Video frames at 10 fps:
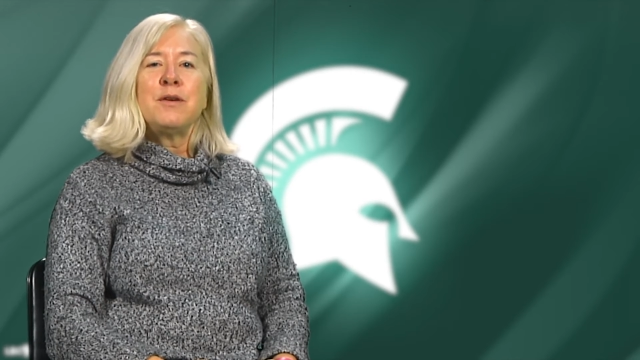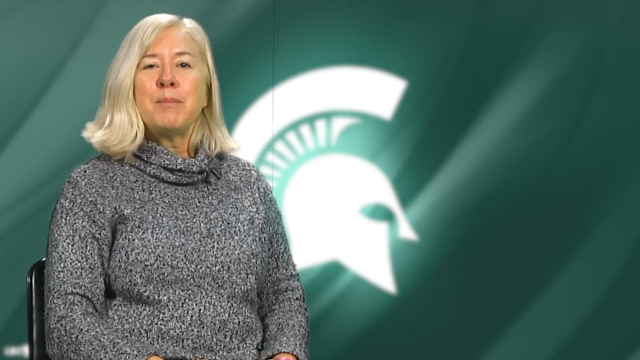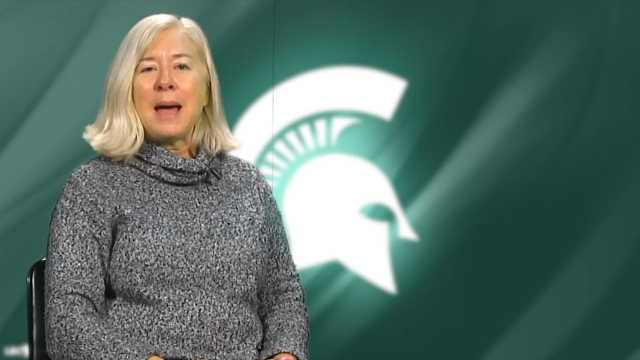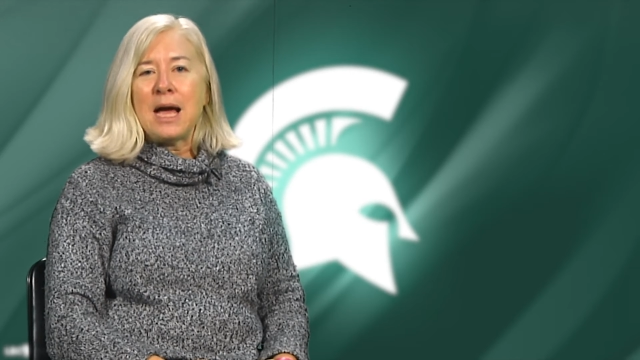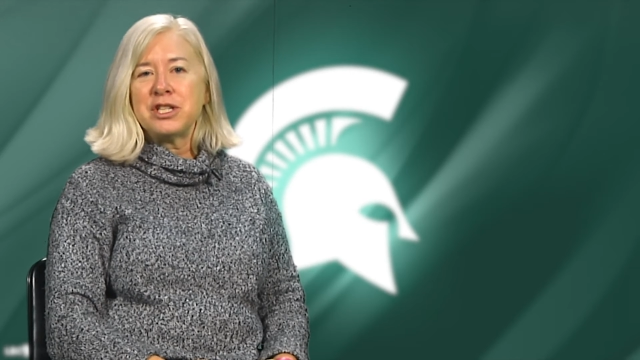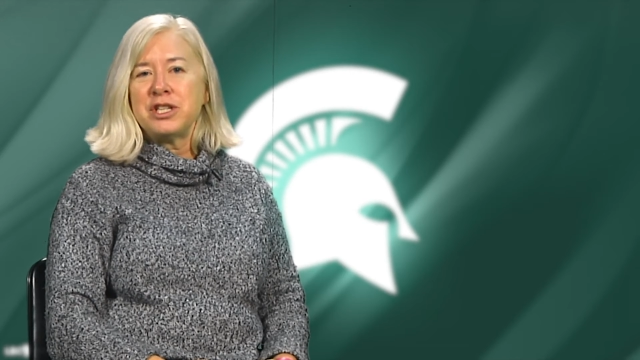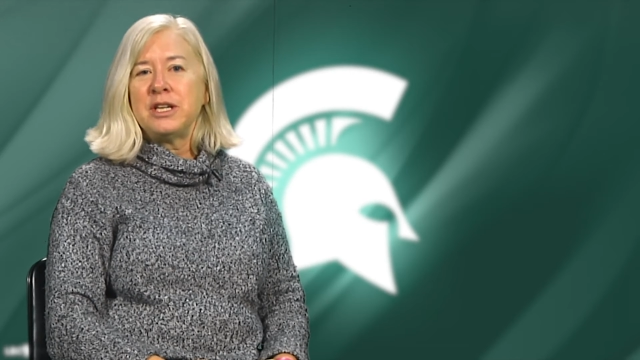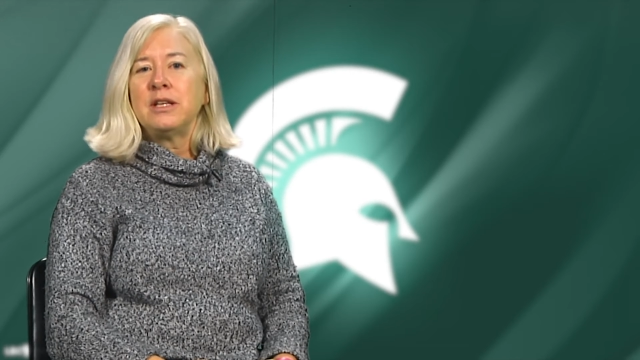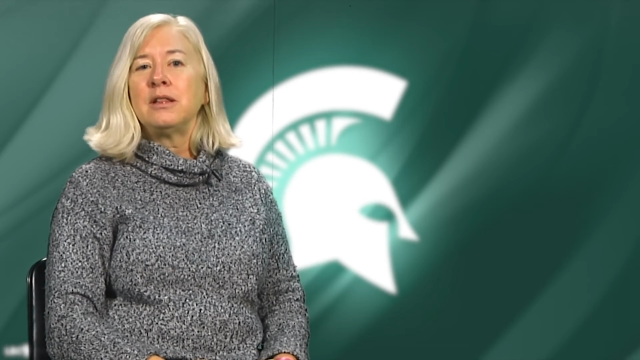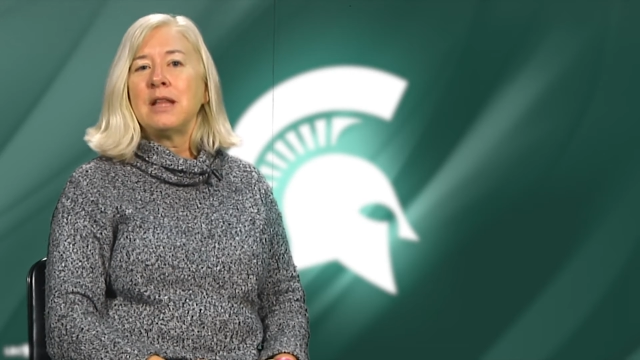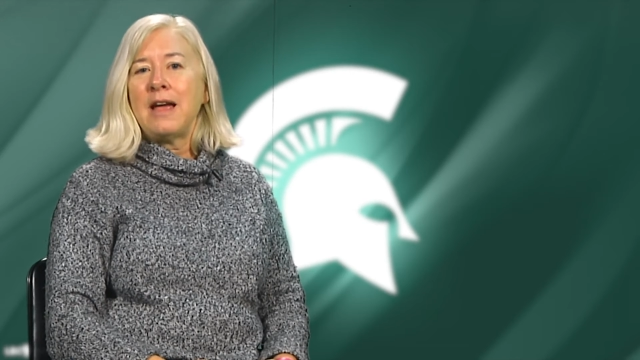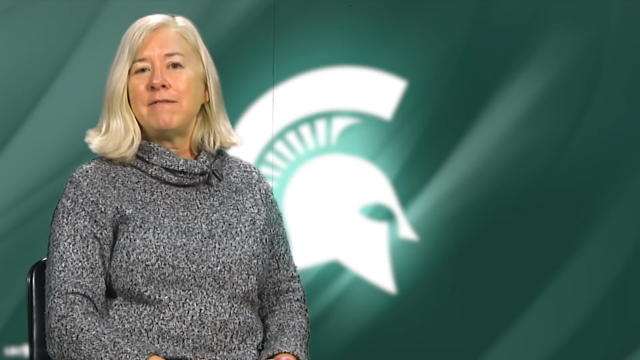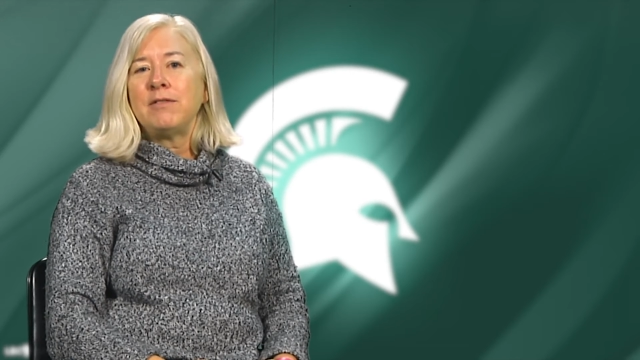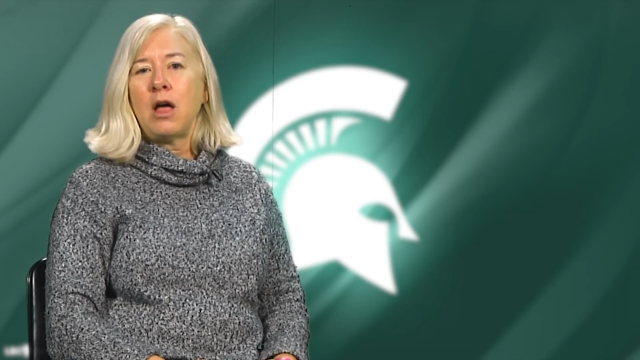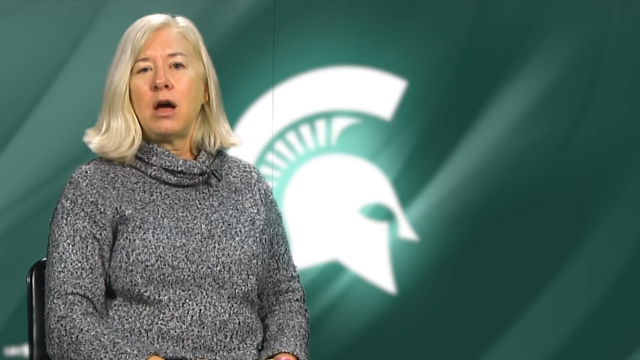compassionate,
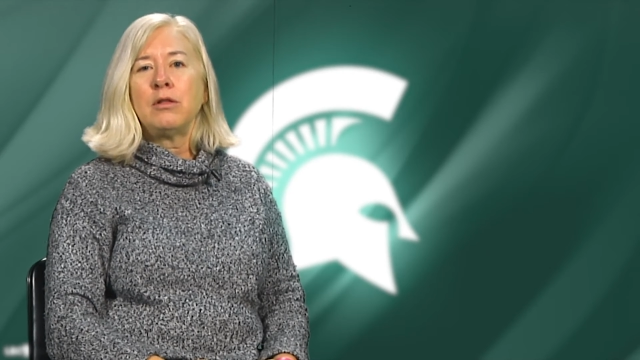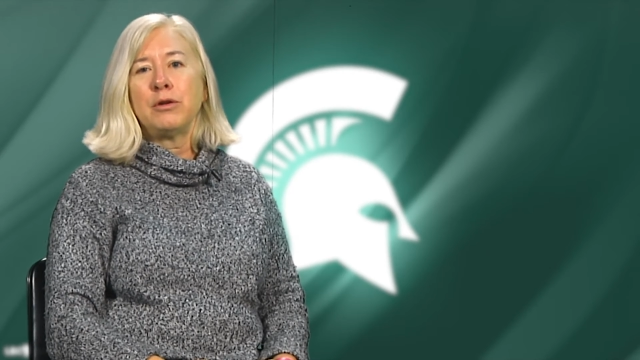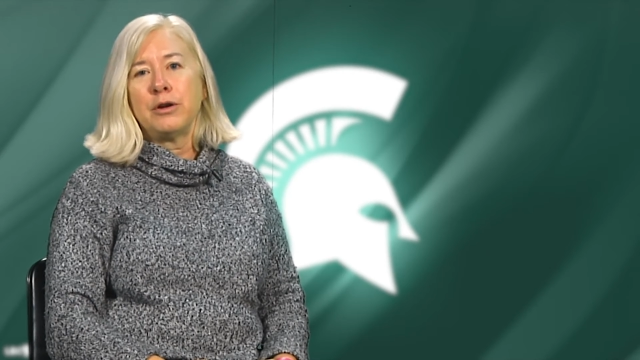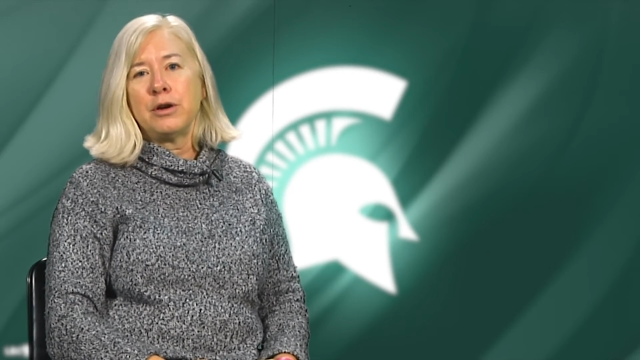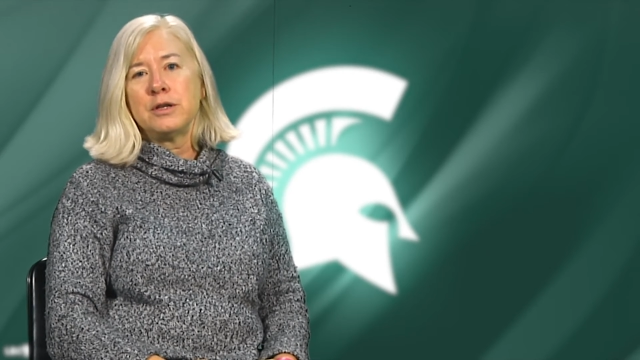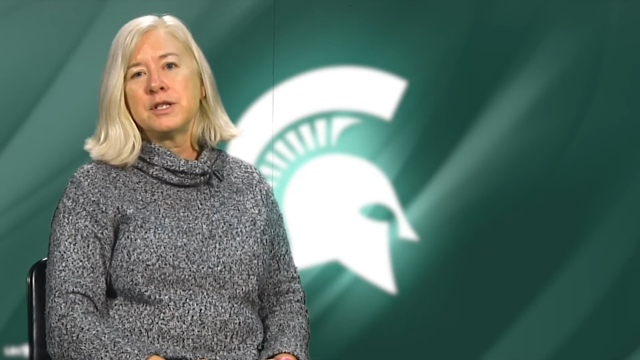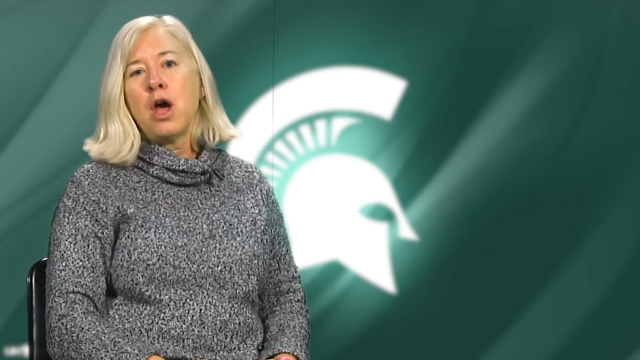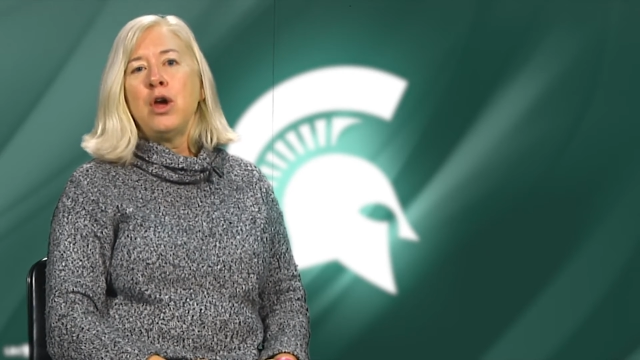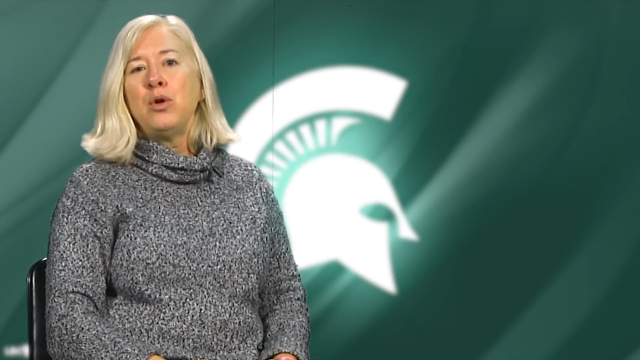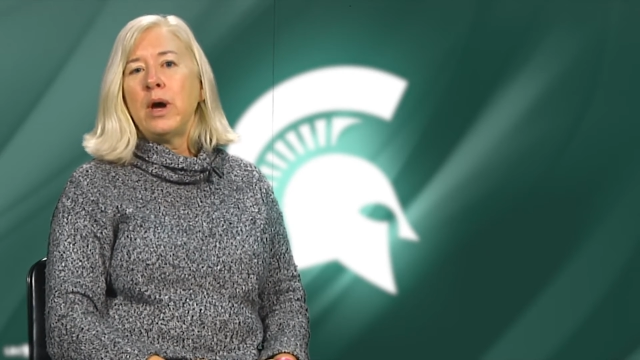lifelong learners who